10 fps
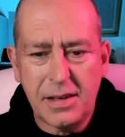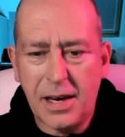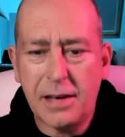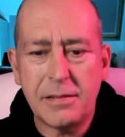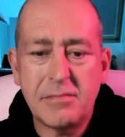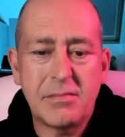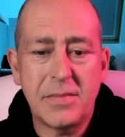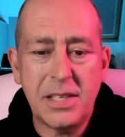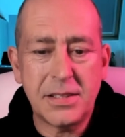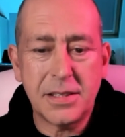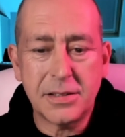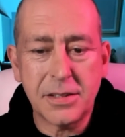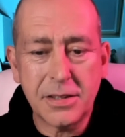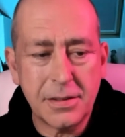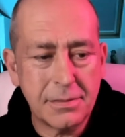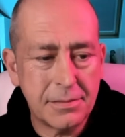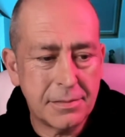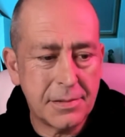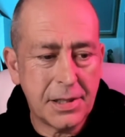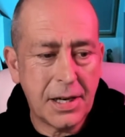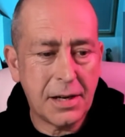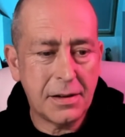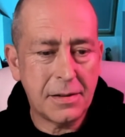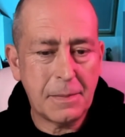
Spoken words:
yeah, it's as good. Yeah.